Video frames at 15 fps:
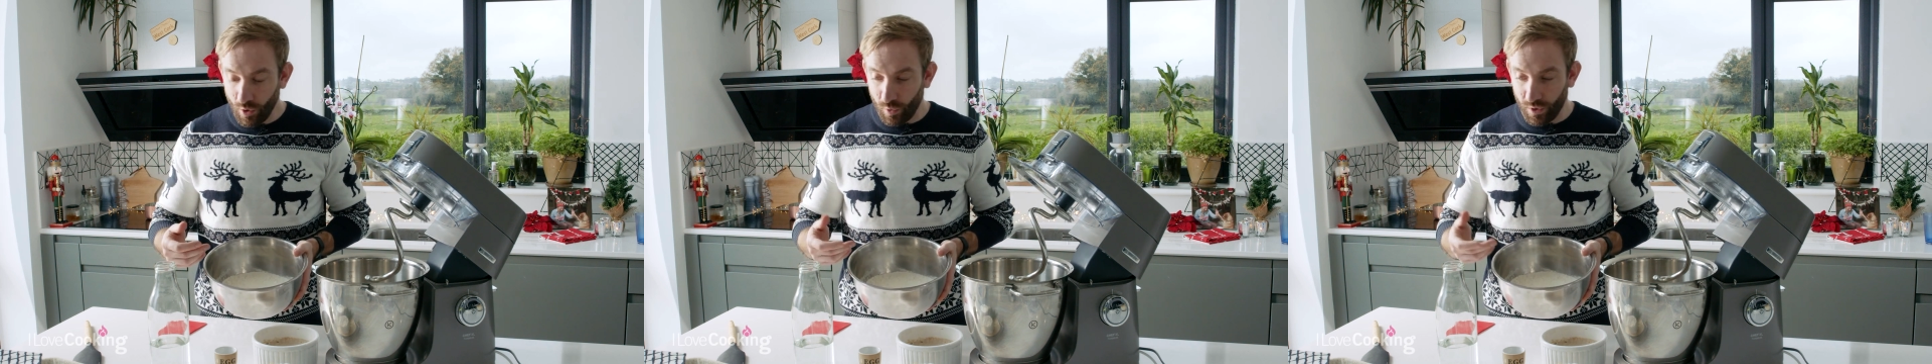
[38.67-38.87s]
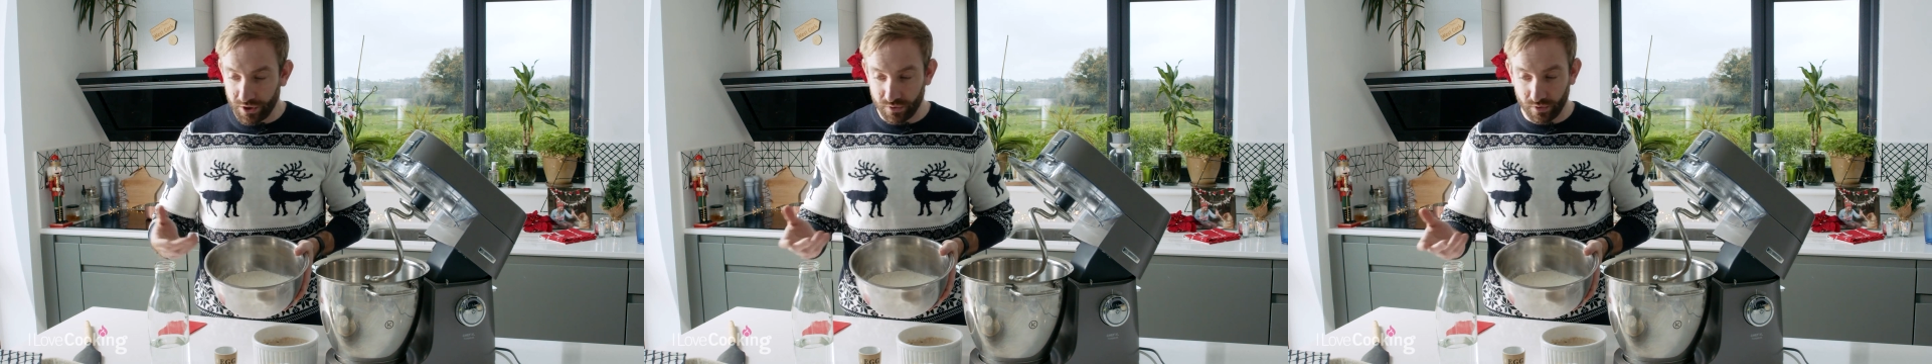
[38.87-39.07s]

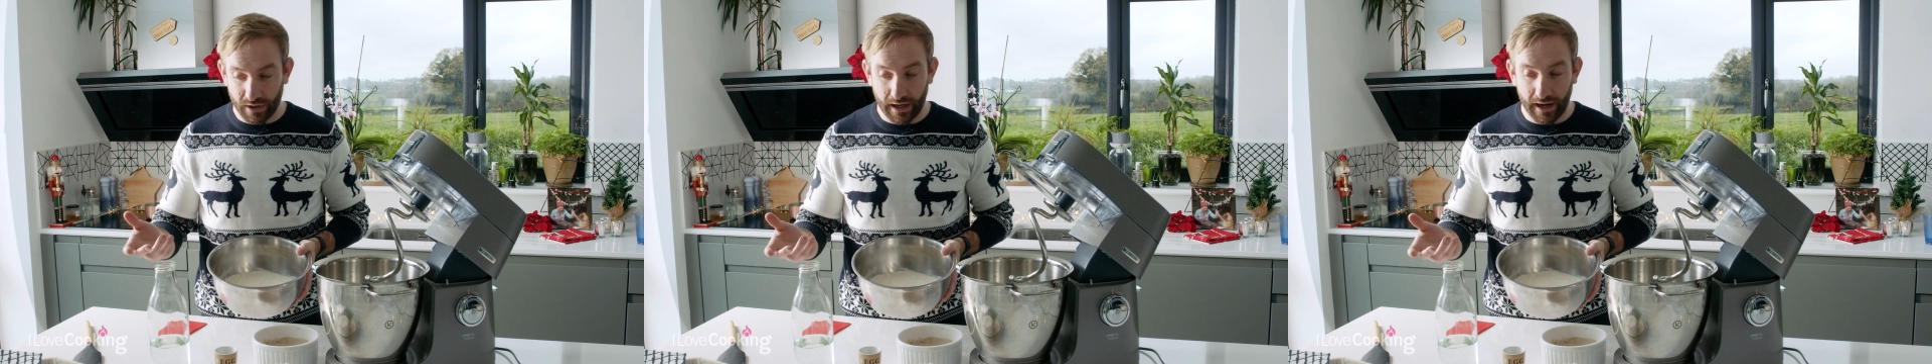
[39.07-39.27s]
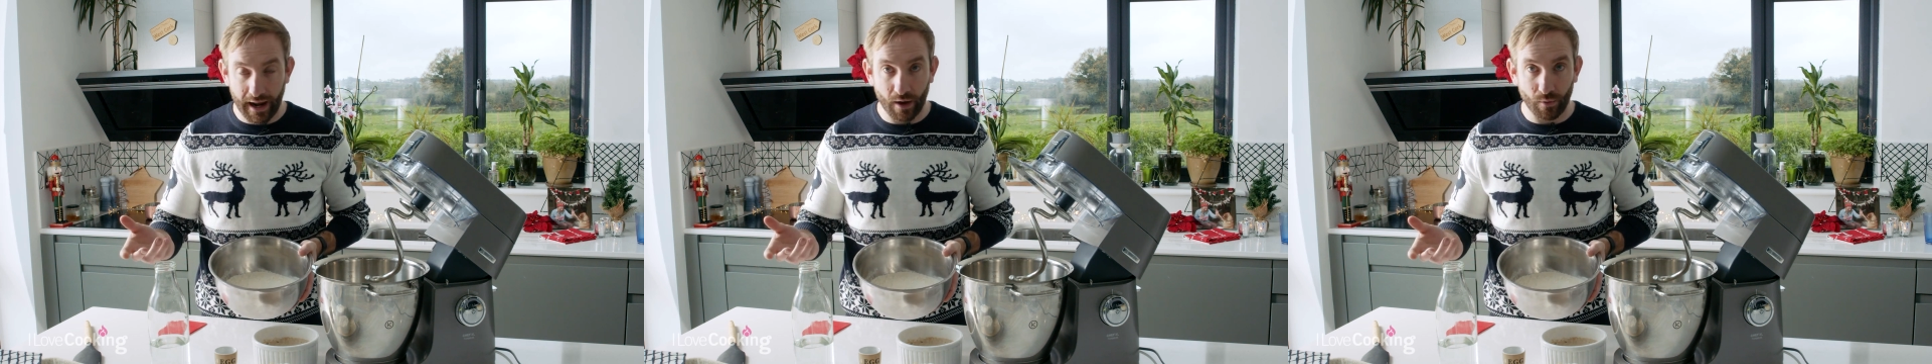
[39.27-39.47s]
which
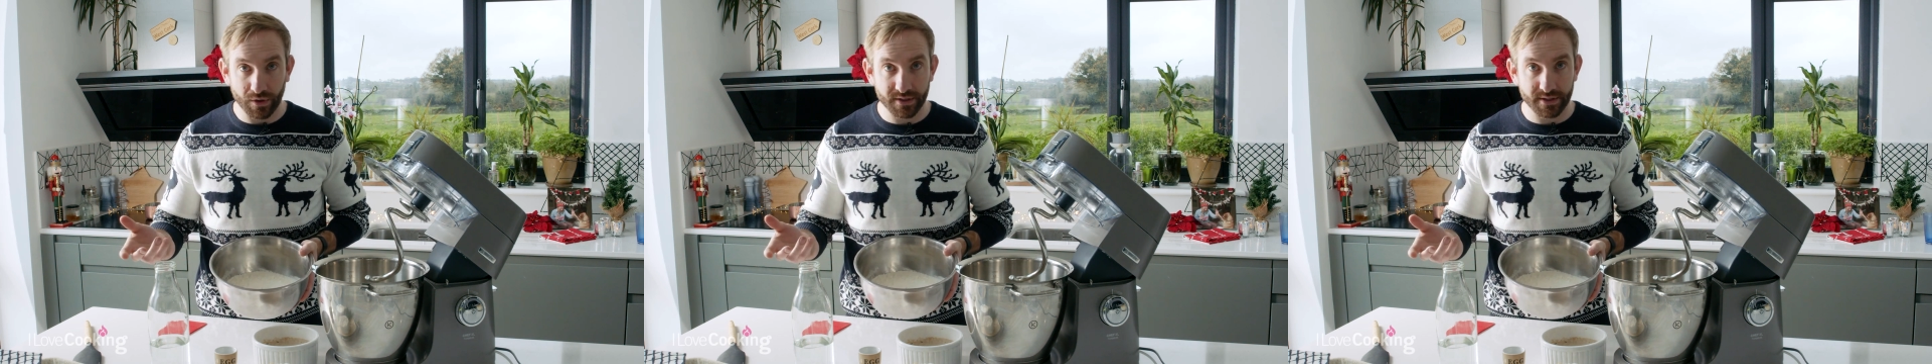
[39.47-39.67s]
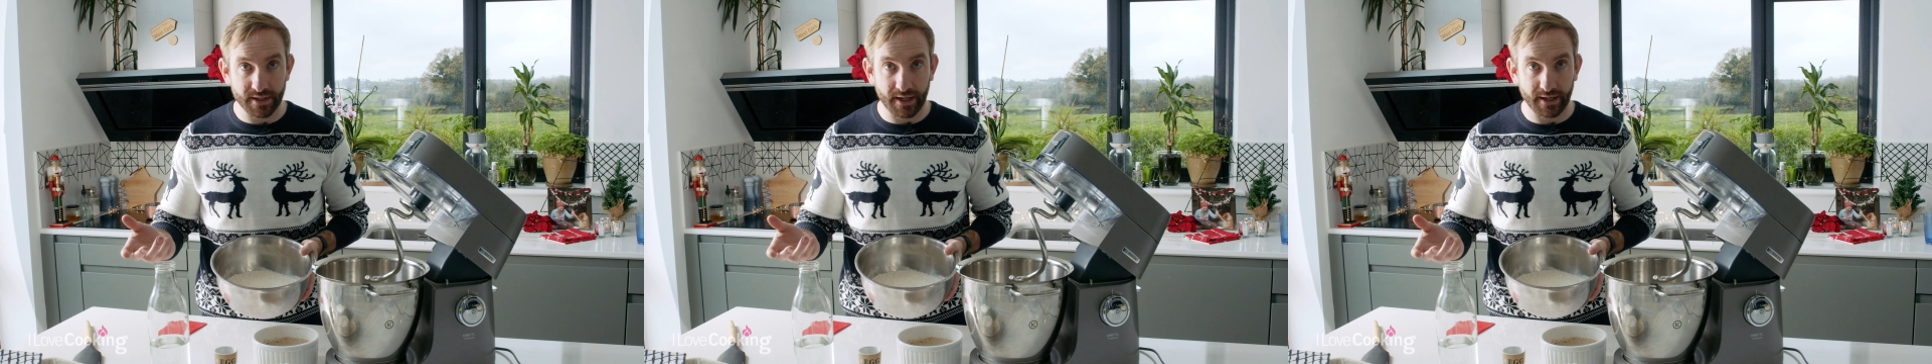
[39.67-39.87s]
will allow
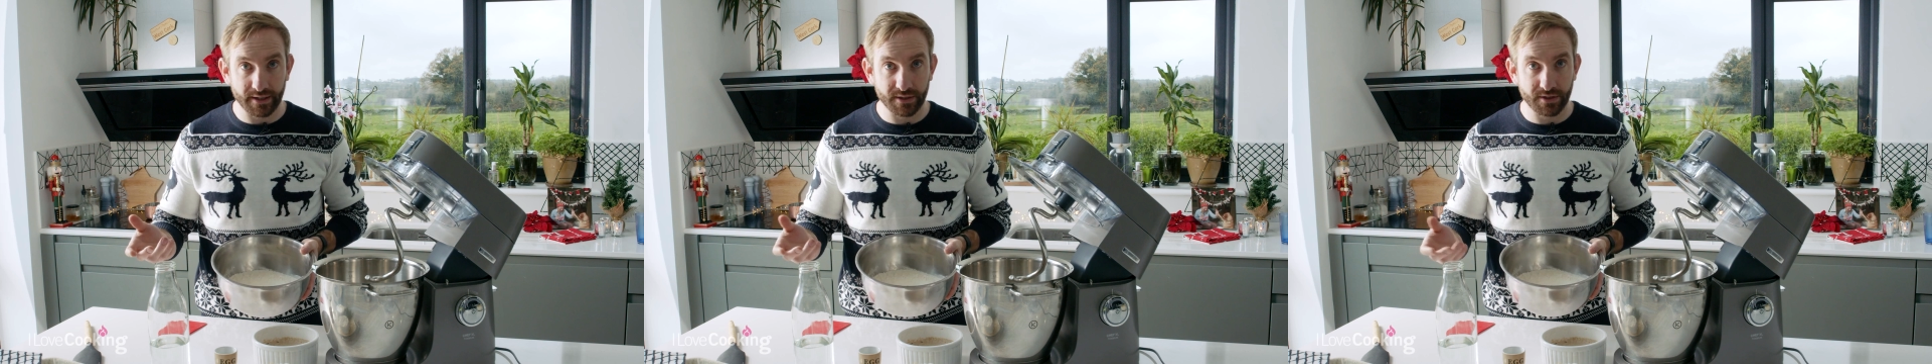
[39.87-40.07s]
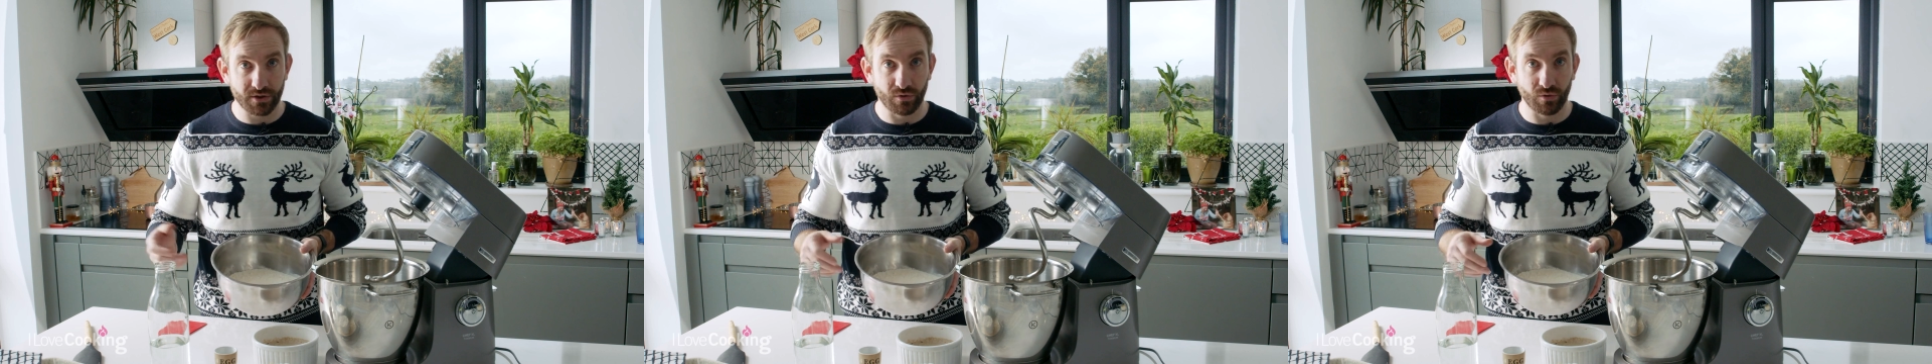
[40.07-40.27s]
us
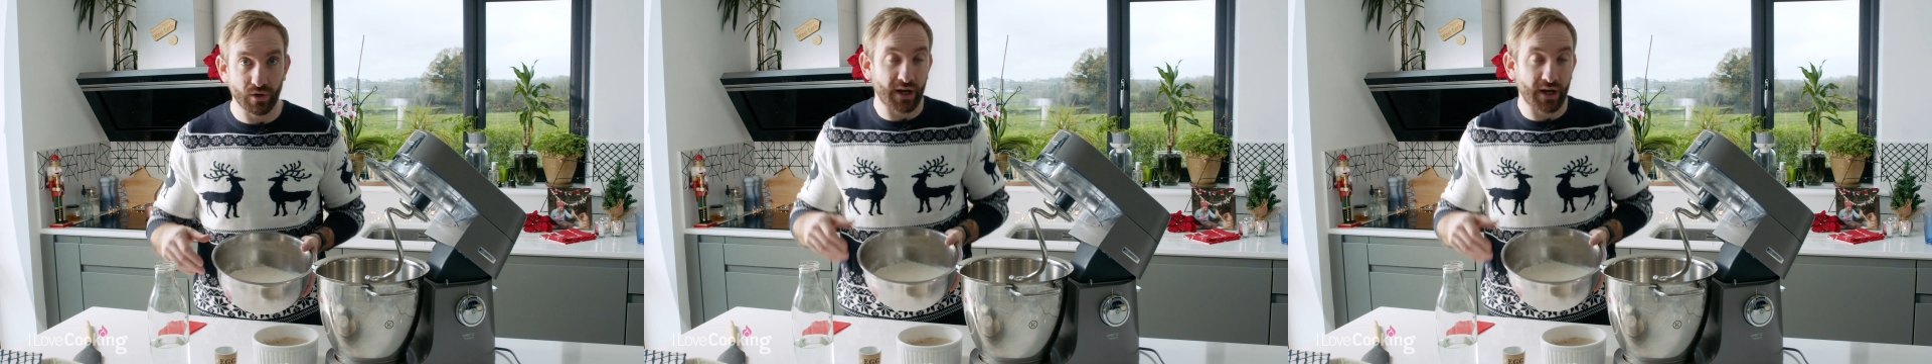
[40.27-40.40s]
then to